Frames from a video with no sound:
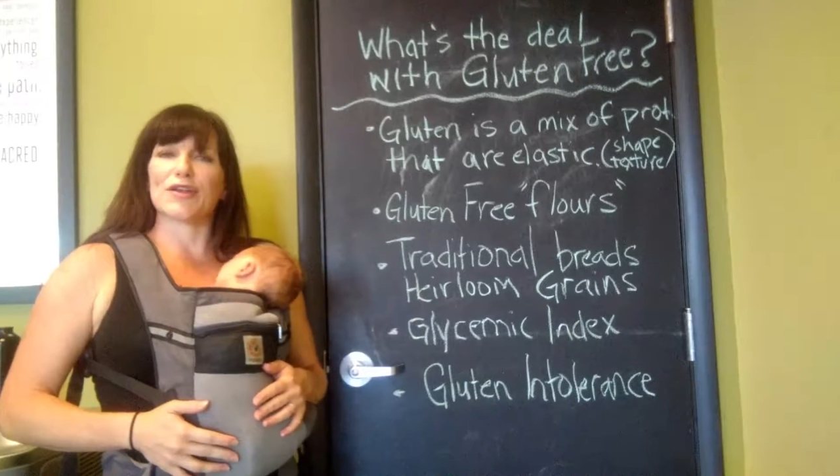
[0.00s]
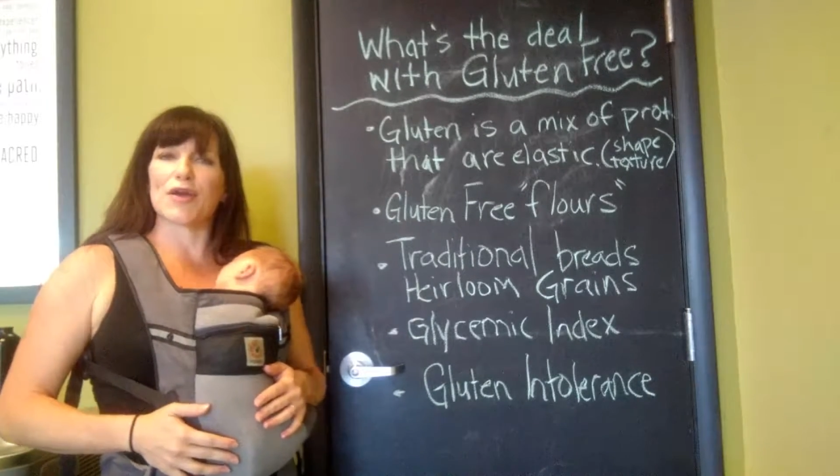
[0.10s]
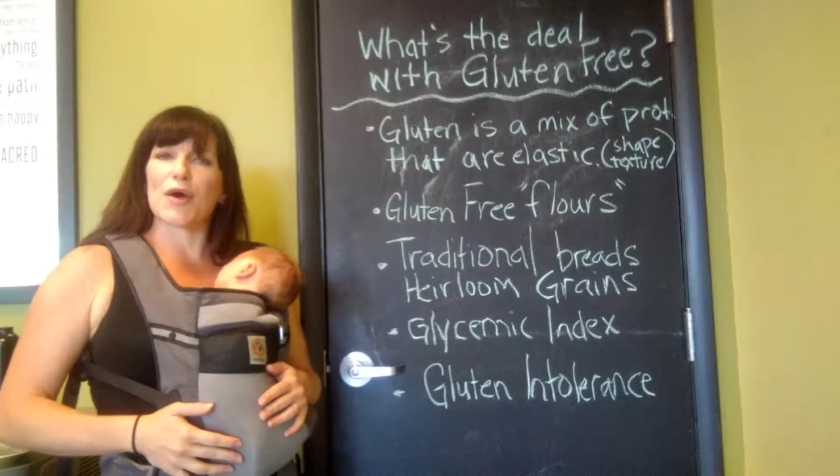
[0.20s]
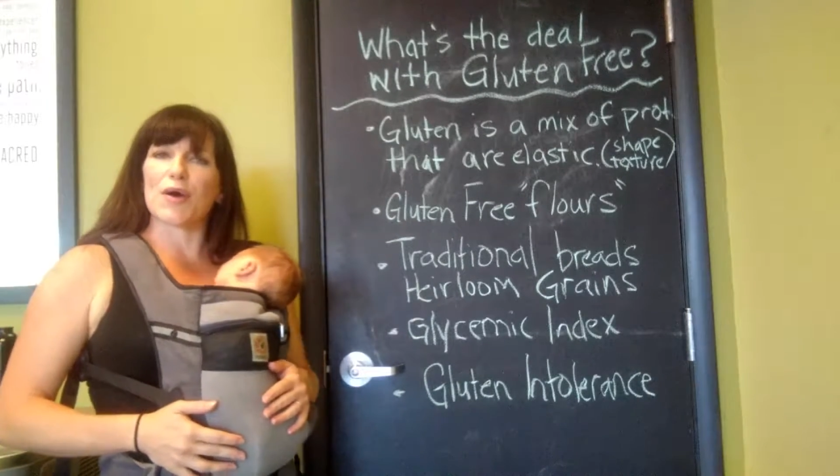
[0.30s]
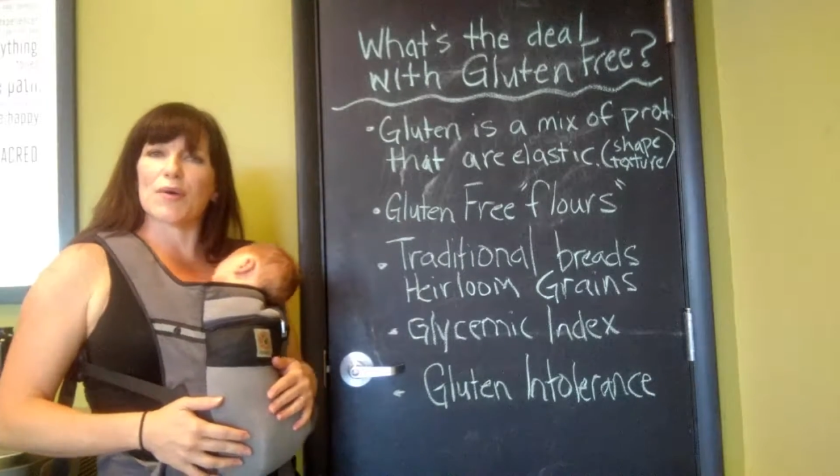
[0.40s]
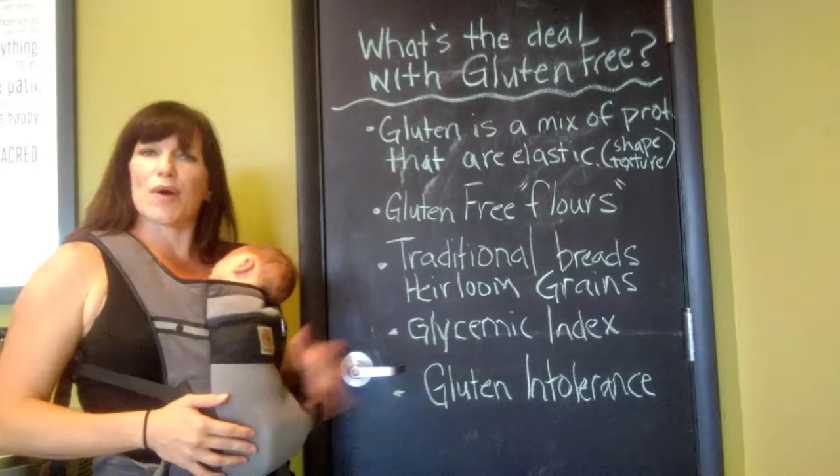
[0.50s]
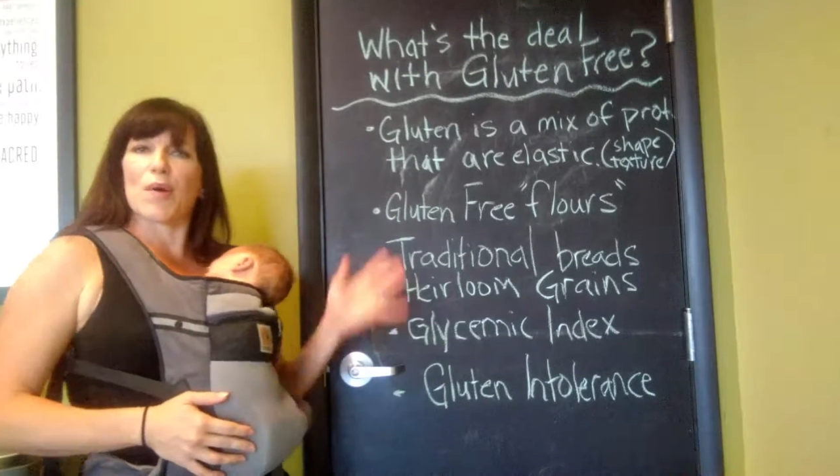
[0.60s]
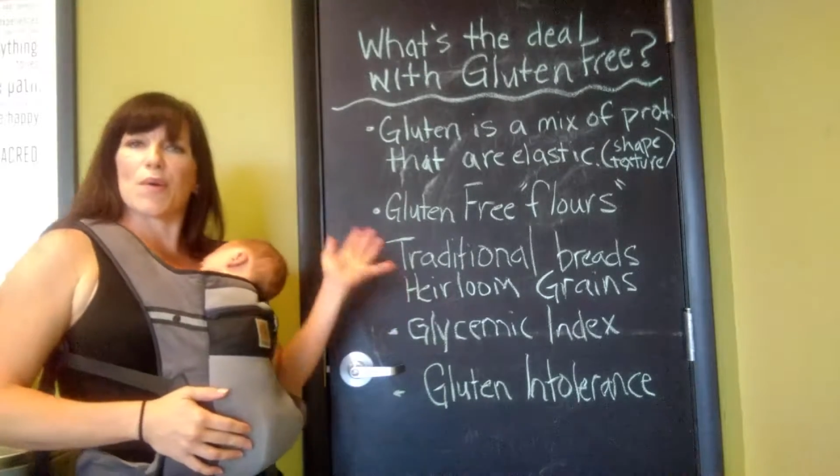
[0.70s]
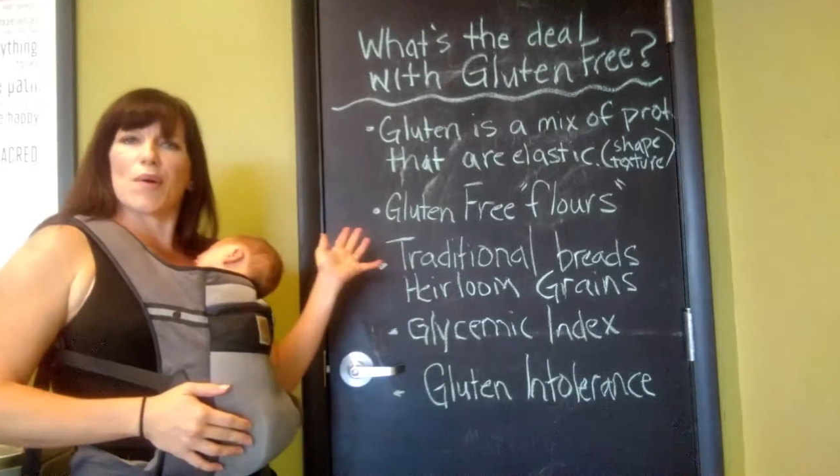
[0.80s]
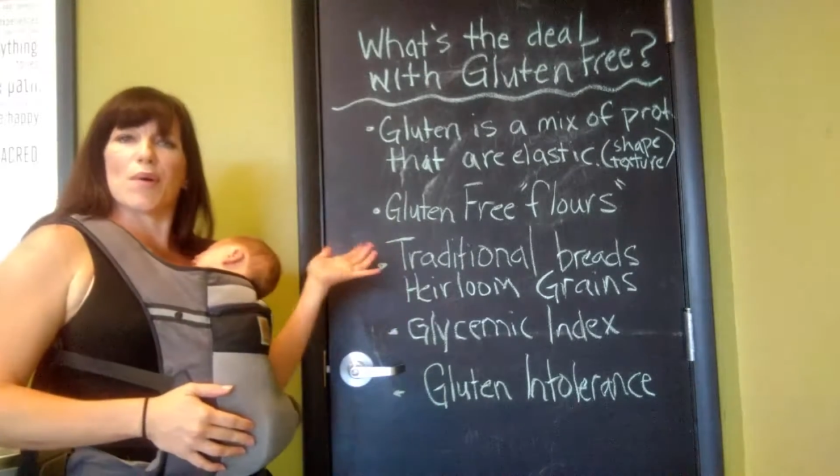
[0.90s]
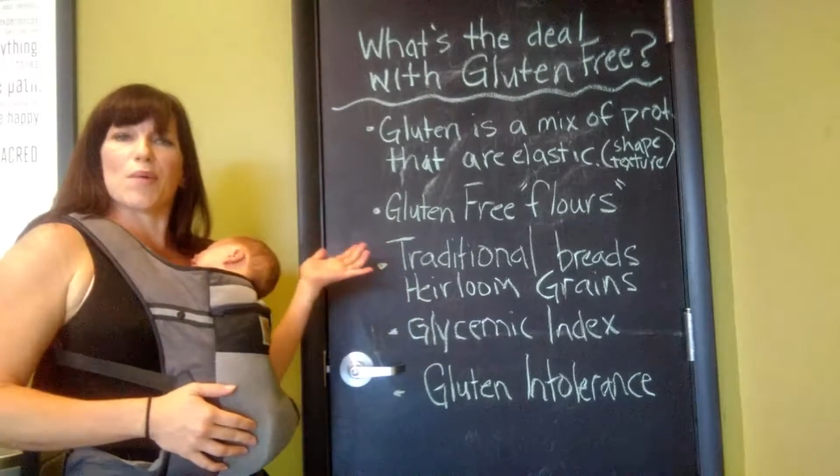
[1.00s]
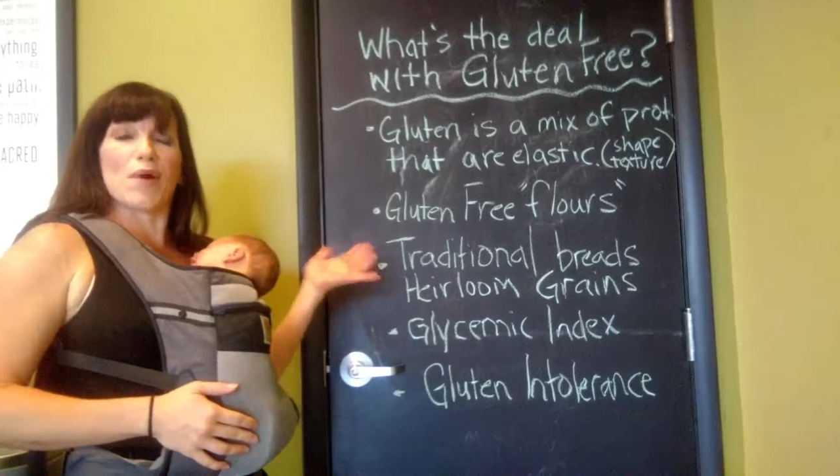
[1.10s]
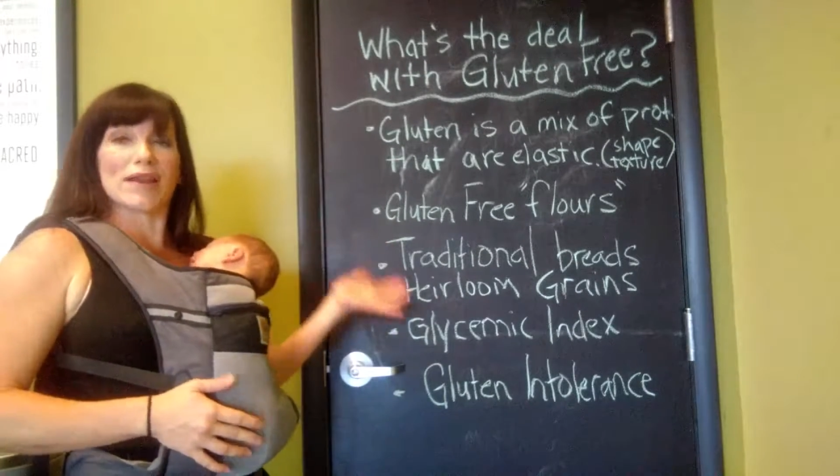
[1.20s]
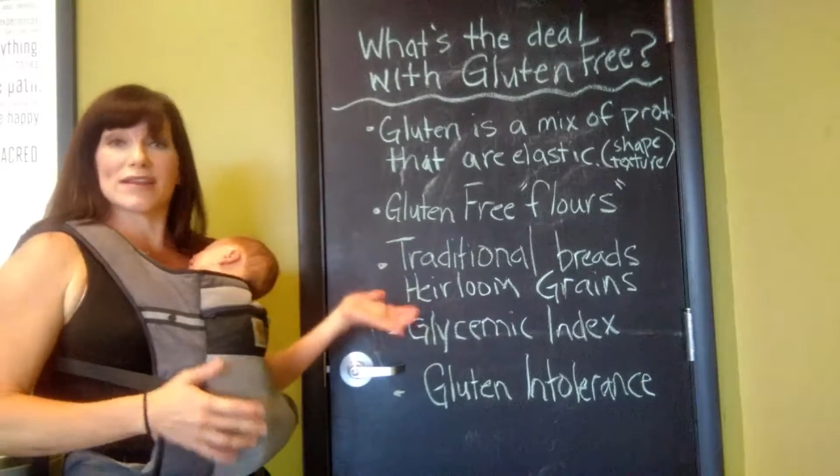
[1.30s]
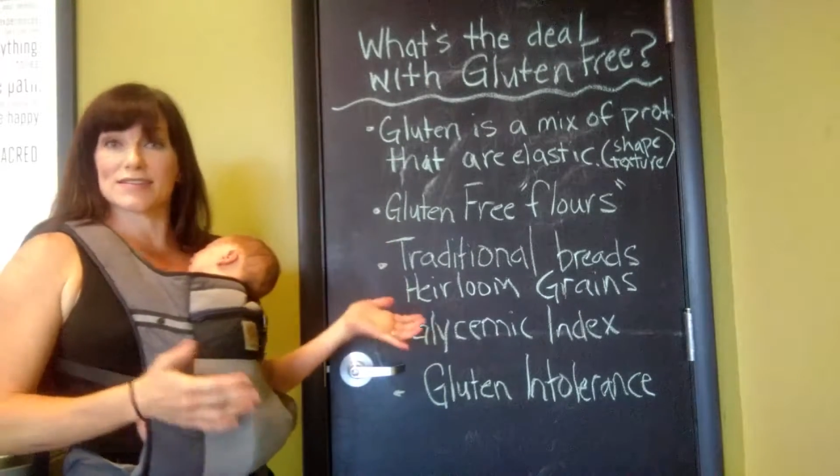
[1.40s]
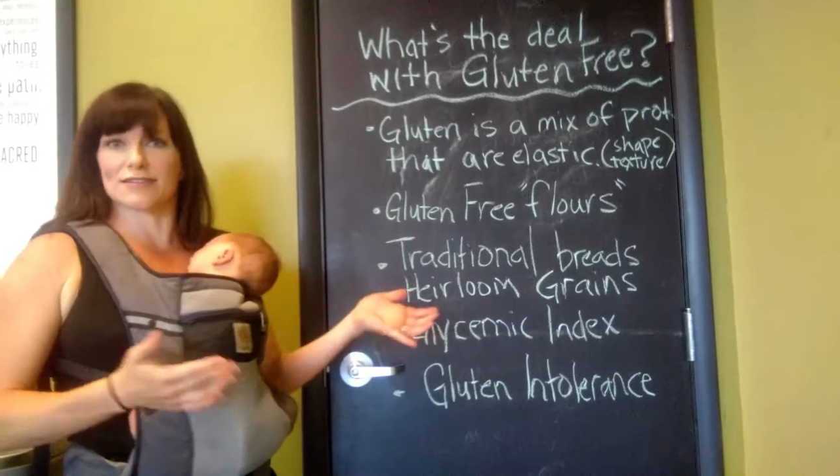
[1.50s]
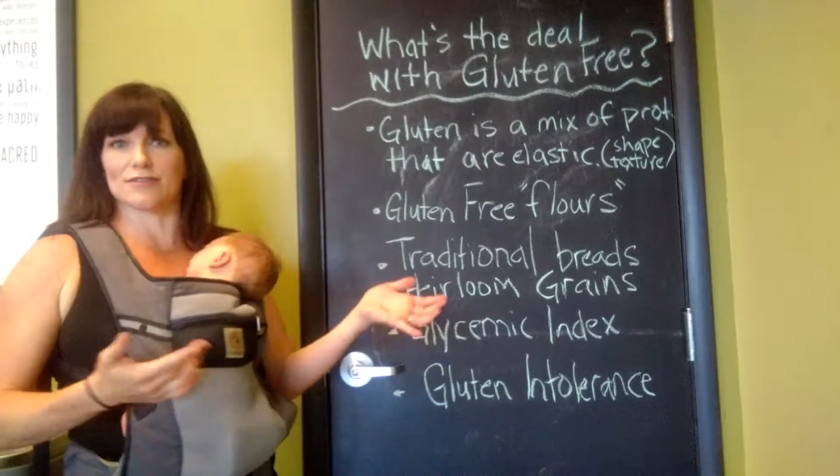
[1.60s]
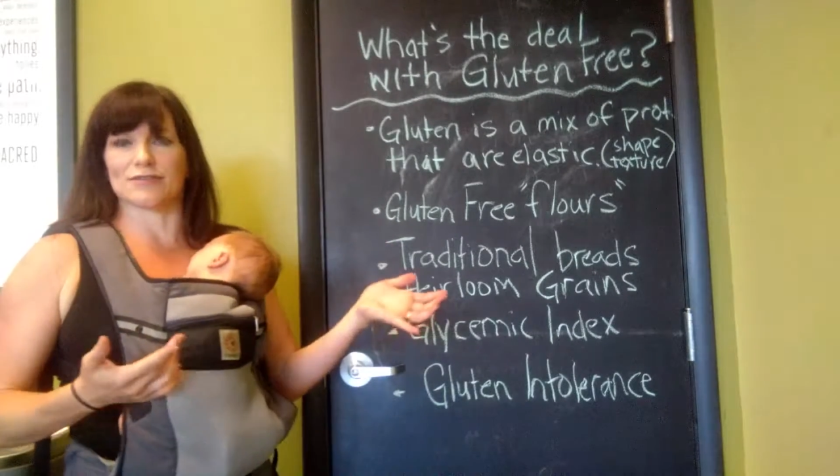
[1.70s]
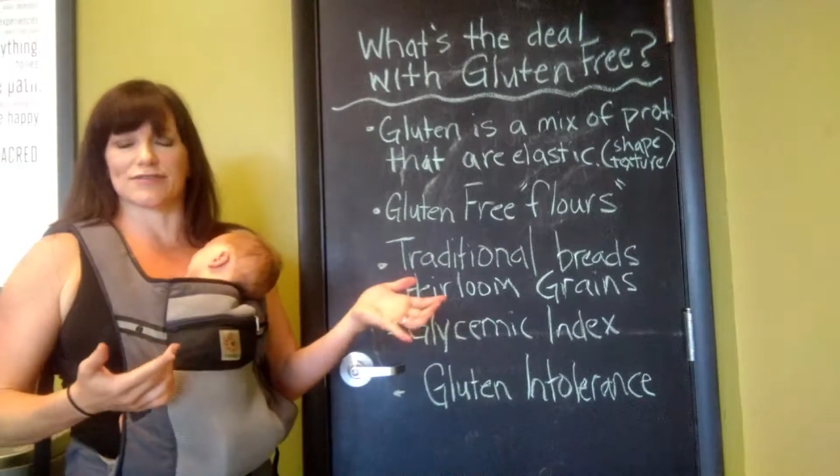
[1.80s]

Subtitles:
know, what is gluten,